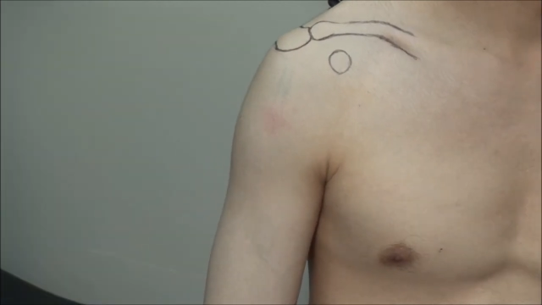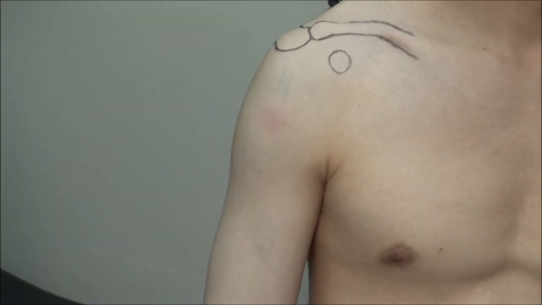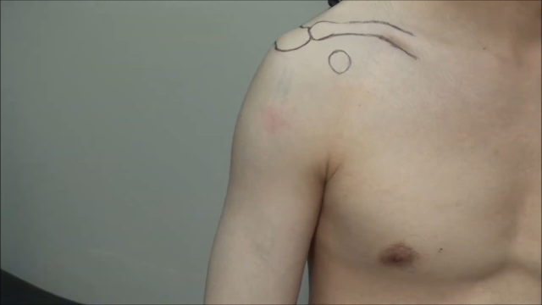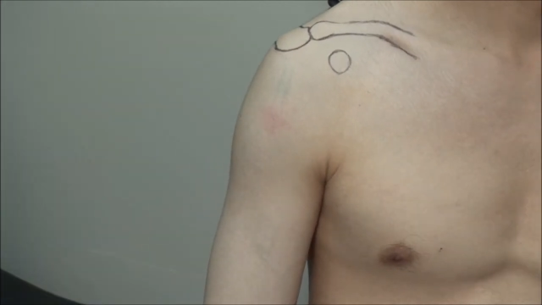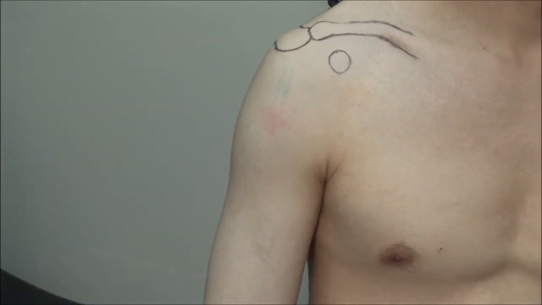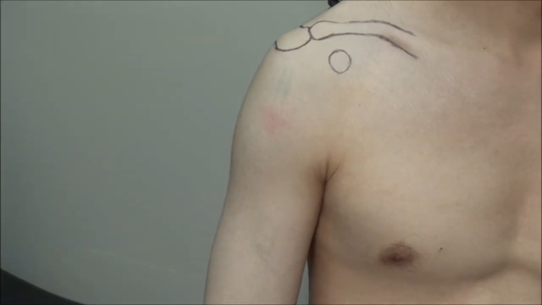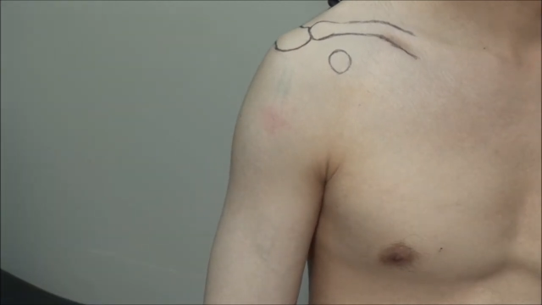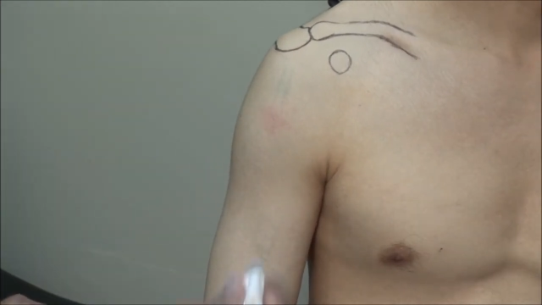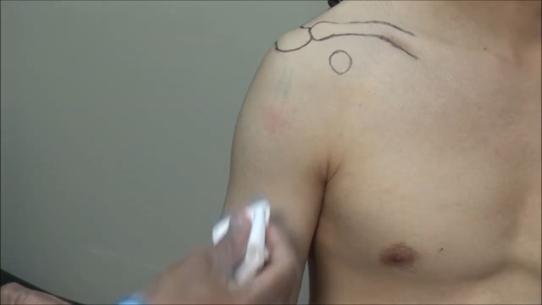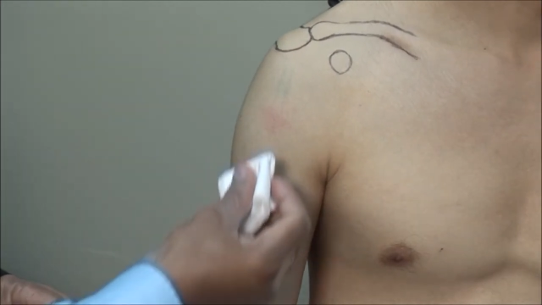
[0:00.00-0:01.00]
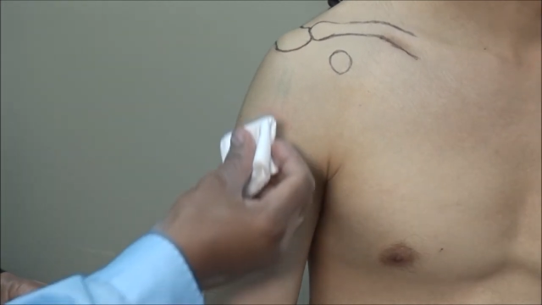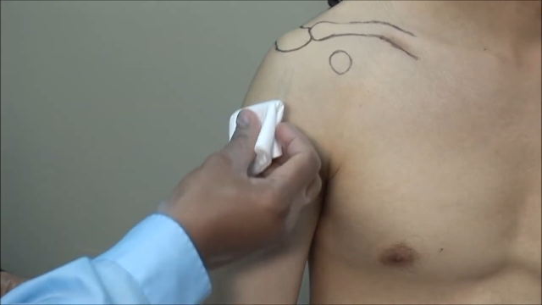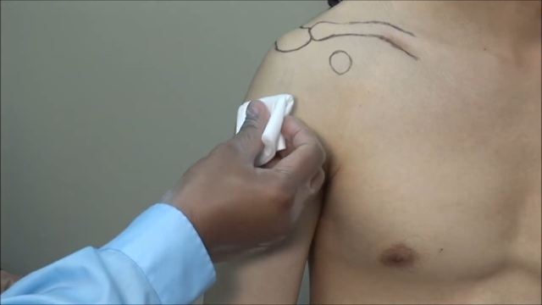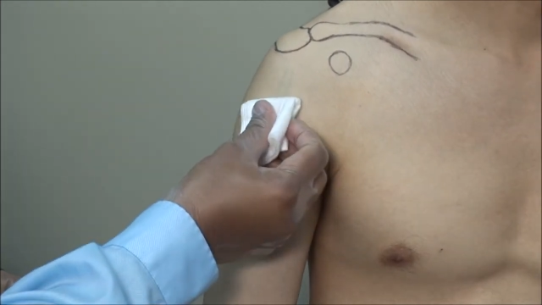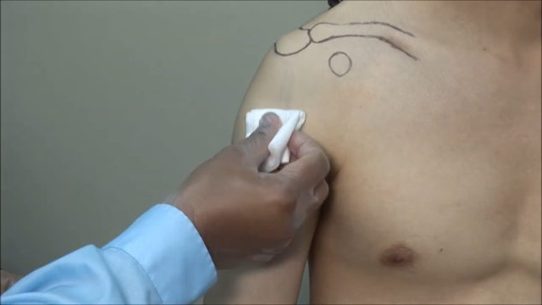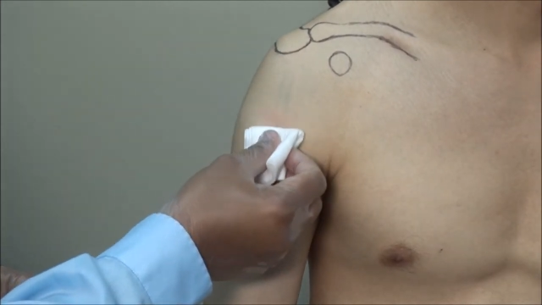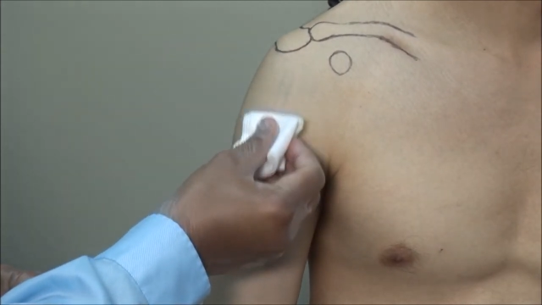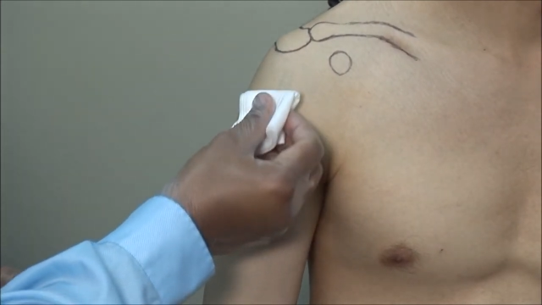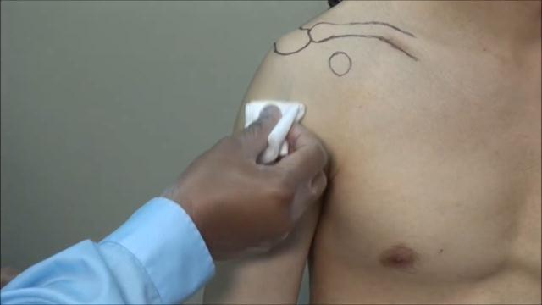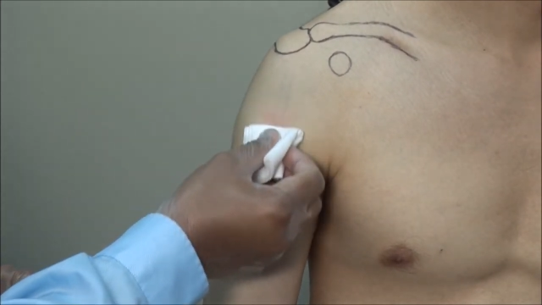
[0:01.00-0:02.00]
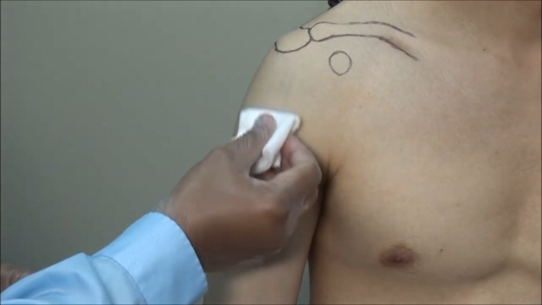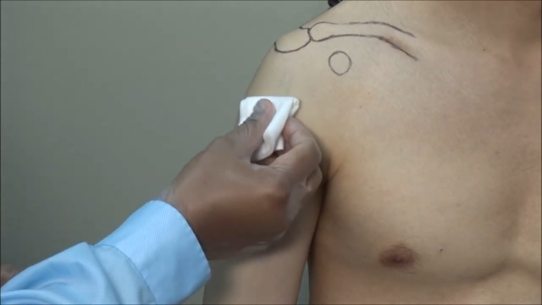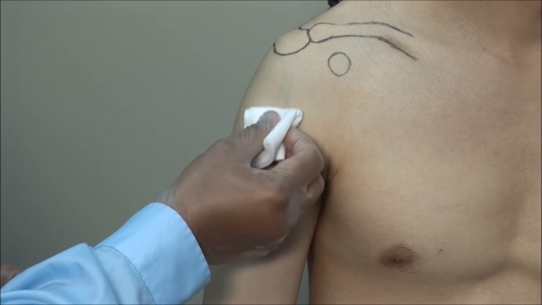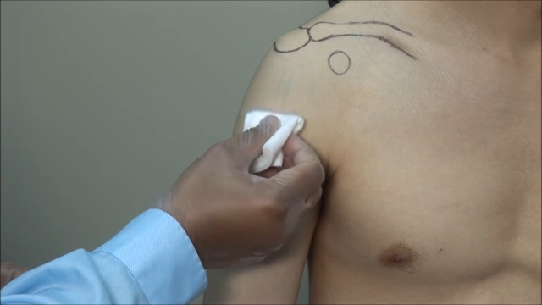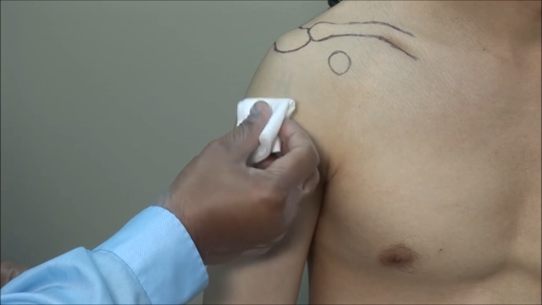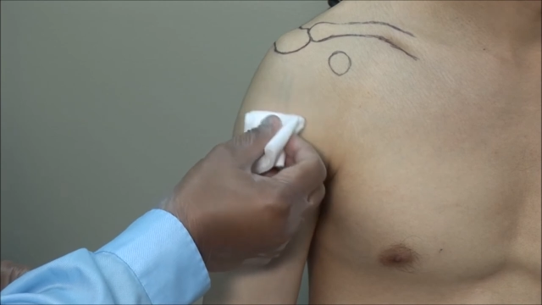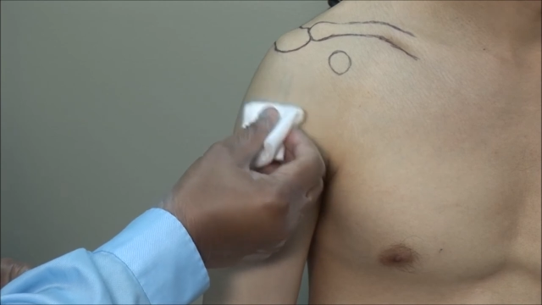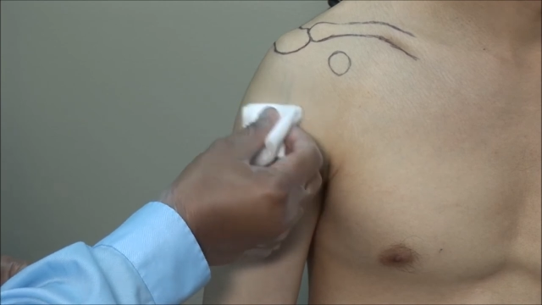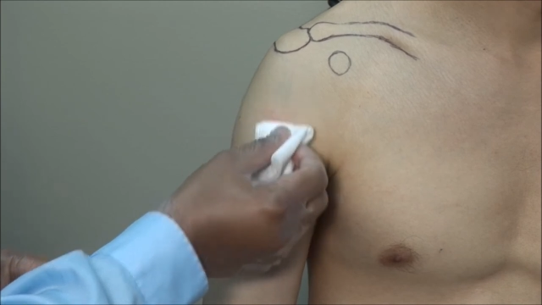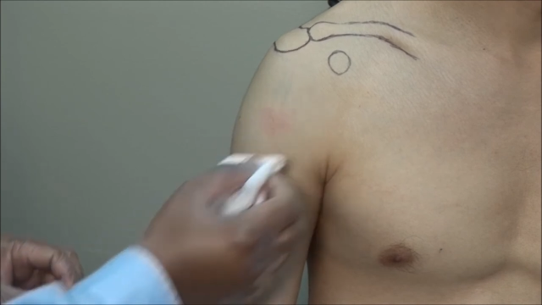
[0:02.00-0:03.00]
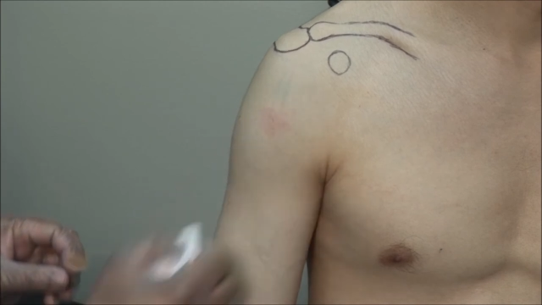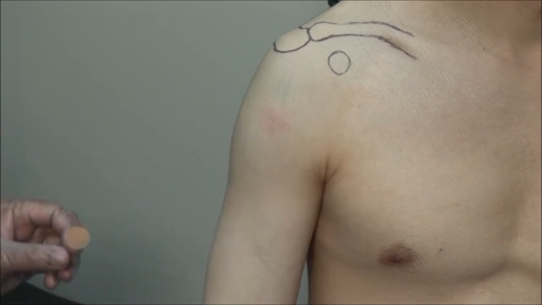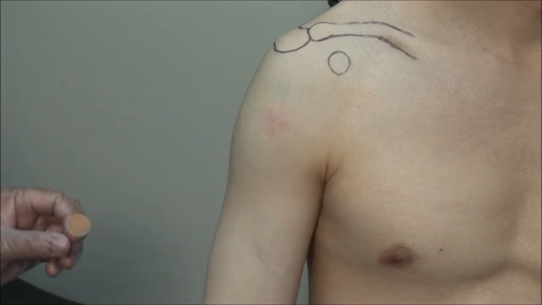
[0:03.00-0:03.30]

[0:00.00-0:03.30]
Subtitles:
[unreadable: no face in view]